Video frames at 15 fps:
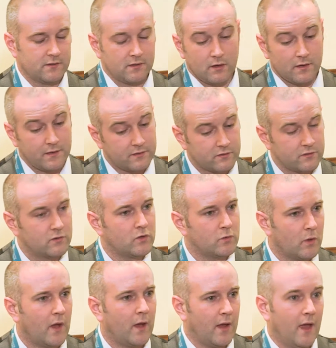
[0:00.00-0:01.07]
So like this,
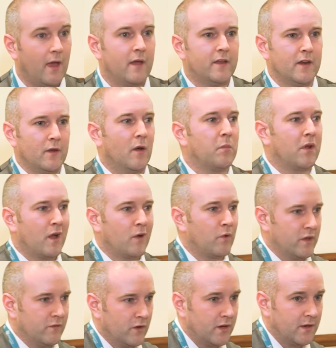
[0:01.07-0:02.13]
you know, apply
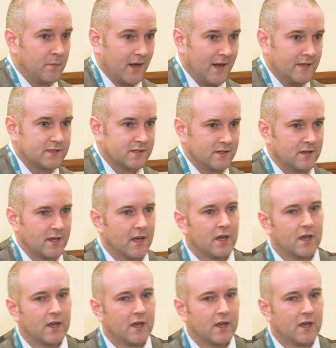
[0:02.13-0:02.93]
what you've learned in my lesson